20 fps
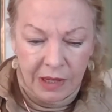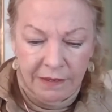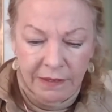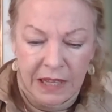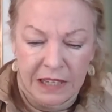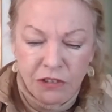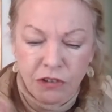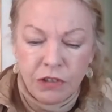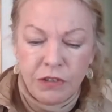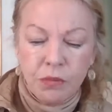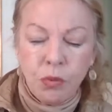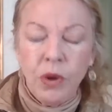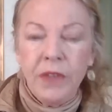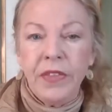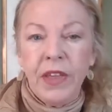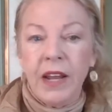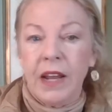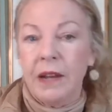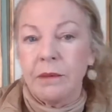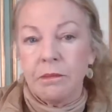that's just one
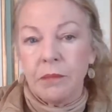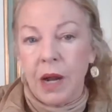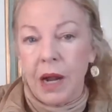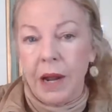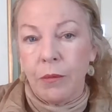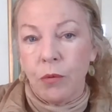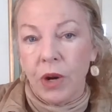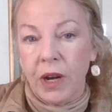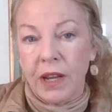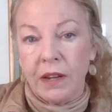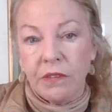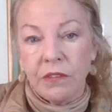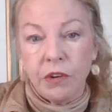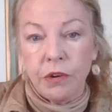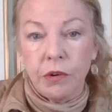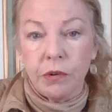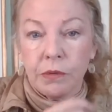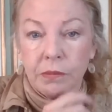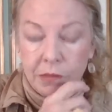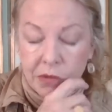thing I wanted
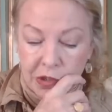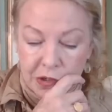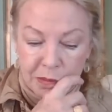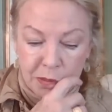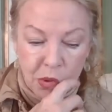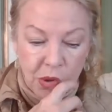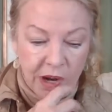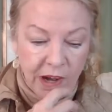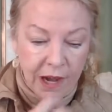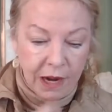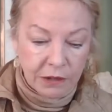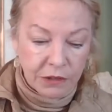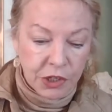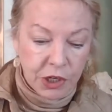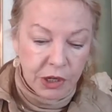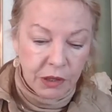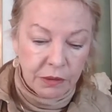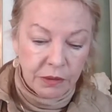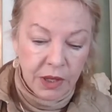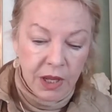to point out
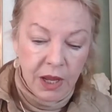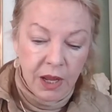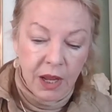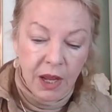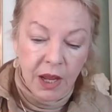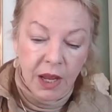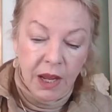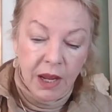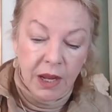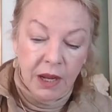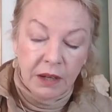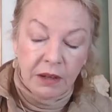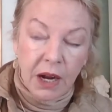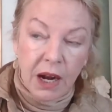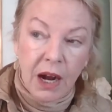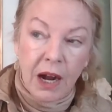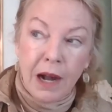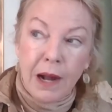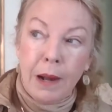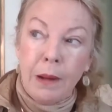to you.
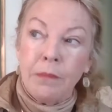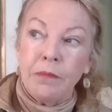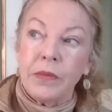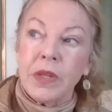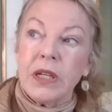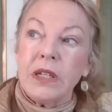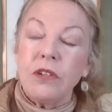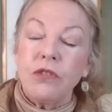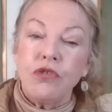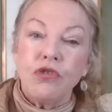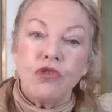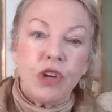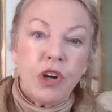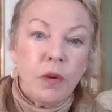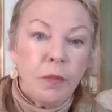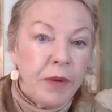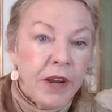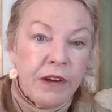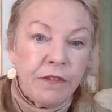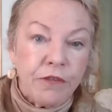Um,
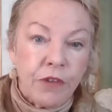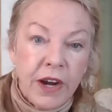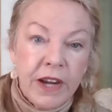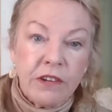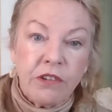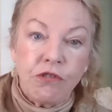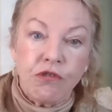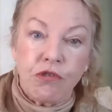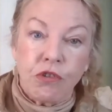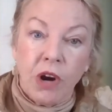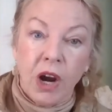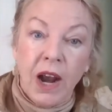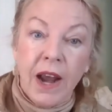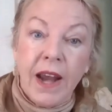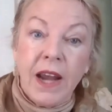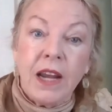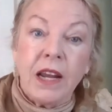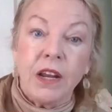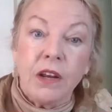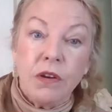don't be afraid to
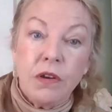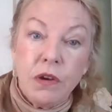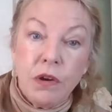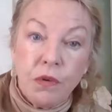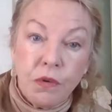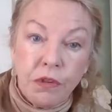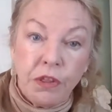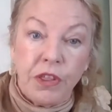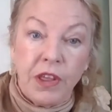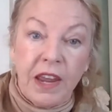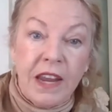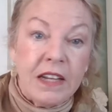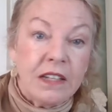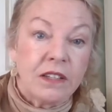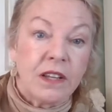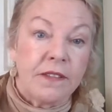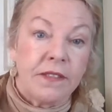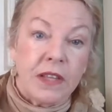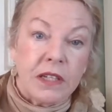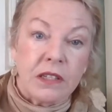try new
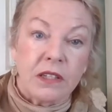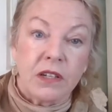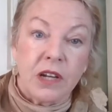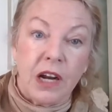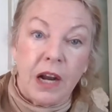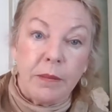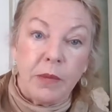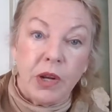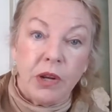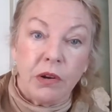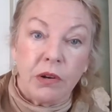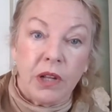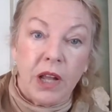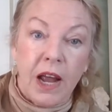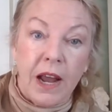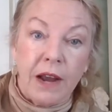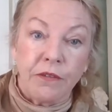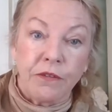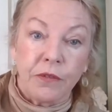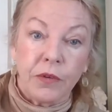things at this time in your
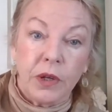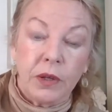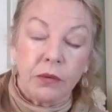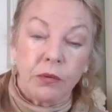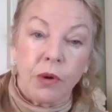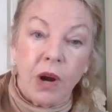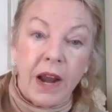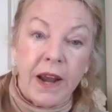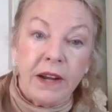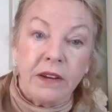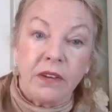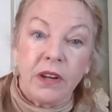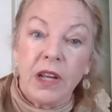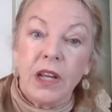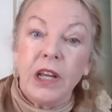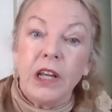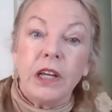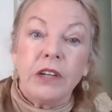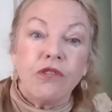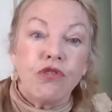life, right?
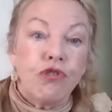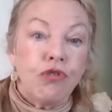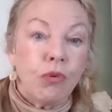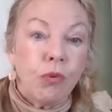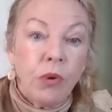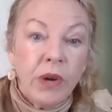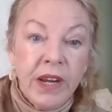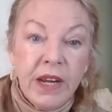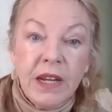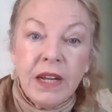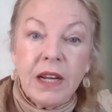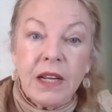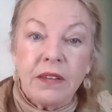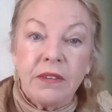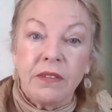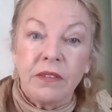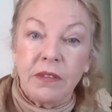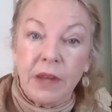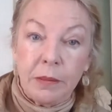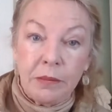Join
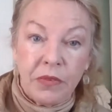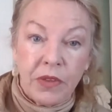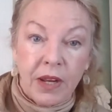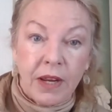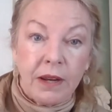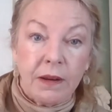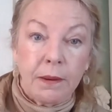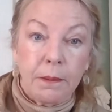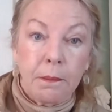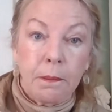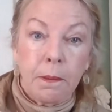something